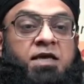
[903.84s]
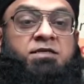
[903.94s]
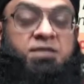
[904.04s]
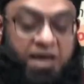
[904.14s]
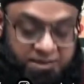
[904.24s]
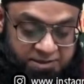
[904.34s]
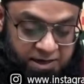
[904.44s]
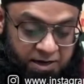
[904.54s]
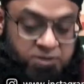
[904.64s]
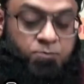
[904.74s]
says,
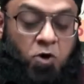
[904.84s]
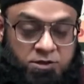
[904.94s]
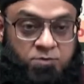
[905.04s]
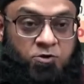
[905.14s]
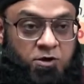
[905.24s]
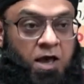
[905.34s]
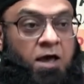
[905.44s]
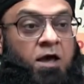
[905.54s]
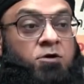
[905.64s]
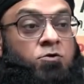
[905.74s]
yes, it is possible
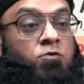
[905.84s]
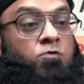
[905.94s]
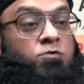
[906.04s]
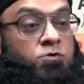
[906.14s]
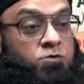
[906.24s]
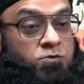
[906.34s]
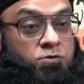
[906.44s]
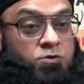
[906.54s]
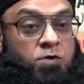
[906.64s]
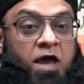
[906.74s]
to,
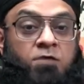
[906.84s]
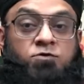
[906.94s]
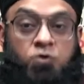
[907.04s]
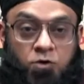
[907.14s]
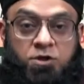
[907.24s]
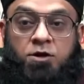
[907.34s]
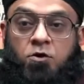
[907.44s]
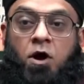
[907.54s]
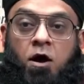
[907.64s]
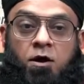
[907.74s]
to, to have zuhud in
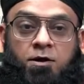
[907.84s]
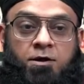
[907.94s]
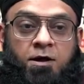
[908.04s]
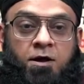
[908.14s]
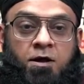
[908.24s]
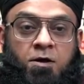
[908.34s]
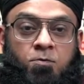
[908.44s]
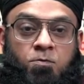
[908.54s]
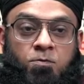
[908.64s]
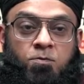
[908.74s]
your heart
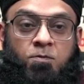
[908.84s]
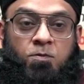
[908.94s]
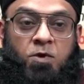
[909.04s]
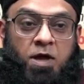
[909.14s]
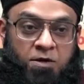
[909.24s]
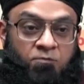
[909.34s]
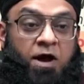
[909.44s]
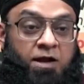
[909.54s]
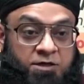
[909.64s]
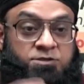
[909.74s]

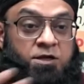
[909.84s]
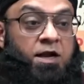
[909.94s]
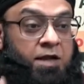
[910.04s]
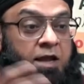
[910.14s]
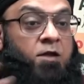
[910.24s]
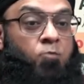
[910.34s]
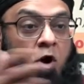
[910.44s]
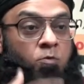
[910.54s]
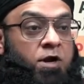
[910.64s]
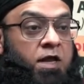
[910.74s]
while still attaining
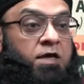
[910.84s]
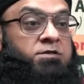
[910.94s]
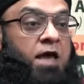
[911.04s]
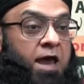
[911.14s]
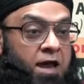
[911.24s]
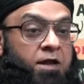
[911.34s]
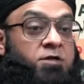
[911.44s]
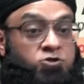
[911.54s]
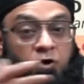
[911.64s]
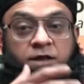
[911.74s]
properties and
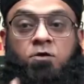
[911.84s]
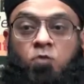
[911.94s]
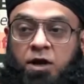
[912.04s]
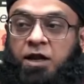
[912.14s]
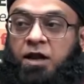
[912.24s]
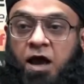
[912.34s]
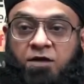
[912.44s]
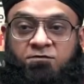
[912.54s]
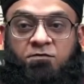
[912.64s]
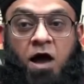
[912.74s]
enjoying the worldly
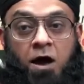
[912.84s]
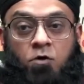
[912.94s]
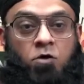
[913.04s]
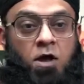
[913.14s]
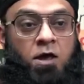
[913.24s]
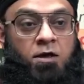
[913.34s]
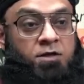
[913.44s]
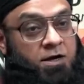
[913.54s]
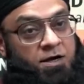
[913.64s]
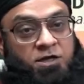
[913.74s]
life. How?
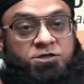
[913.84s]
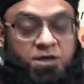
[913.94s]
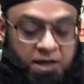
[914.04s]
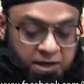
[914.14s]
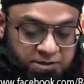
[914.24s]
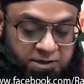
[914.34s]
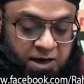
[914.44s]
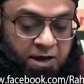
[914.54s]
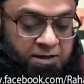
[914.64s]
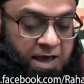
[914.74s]
The condition is
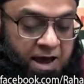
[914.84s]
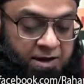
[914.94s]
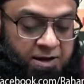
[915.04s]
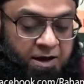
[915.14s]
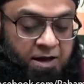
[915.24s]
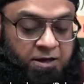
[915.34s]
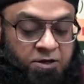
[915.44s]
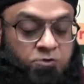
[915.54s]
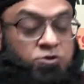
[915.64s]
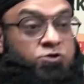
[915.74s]
that
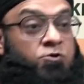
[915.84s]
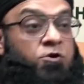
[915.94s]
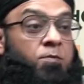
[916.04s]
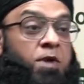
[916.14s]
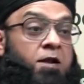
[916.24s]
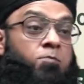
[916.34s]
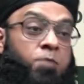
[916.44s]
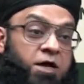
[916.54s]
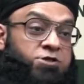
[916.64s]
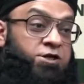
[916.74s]
you should remain
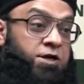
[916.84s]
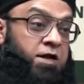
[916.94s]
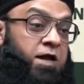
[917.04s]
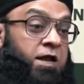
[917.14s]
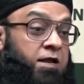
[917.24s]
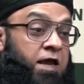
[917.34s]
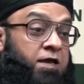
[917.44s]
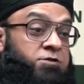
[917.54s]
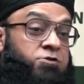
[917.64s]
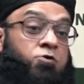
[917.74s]
patient in
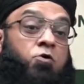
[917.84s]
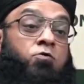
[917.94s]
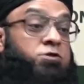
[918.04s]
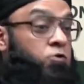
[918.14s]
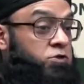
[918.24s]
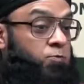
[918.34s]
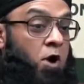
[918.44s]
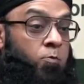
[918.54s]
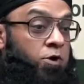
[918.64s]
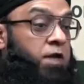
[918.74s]
case you lose those
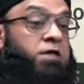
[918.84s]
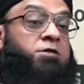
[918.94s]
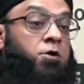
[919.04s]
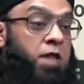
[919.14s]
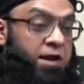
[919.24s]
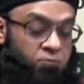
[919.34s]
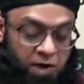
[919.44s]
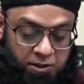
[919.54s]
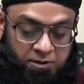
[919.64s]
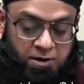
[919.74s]
properties and that
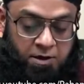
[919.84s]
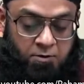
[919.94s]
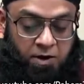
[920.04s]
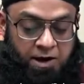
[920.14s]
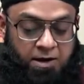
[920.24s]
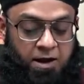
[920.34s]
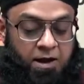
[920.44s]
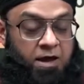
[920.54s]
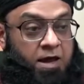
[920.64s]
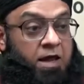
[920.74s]
wealth, right?
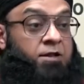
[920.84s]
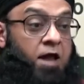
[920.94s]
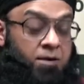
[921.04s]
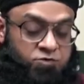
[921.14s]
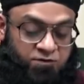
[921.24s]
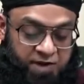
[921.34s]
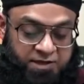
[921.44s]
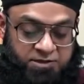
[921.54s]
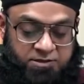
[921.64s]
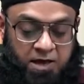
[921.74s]
in times of
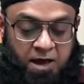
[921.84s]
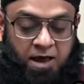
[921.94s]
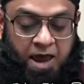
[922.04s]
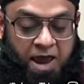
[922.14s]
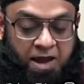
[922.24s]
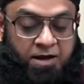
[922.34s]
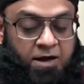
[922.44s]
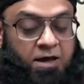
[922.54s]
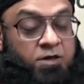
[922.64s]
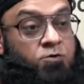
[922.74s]
tests
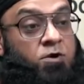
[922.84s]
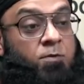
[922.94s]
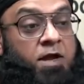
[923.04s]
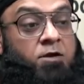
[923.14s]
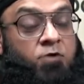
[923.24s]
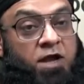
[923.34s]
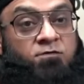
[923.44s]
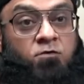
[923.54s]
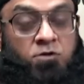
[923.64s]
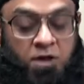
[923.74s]
and you remain
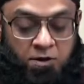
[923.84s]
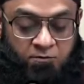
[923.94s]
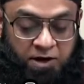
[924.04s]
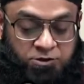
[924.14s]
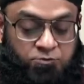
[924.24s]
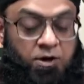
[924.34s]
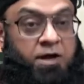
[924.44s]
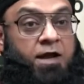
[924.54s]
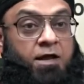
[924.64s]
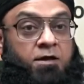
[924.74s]
grateful when you are
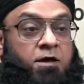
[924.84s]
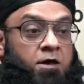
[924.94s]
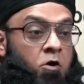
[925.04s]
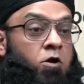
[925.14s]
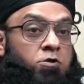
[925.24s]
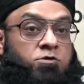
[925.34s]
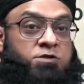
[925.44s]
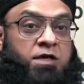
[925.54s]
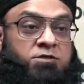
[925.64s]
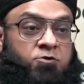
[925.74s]
getting all
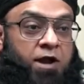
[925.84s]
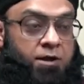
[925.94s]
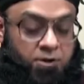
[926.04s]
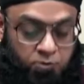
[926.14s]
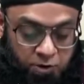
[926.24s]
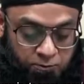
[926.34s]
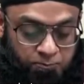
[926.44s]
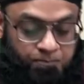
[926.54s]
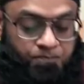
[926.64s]
those things granted to you.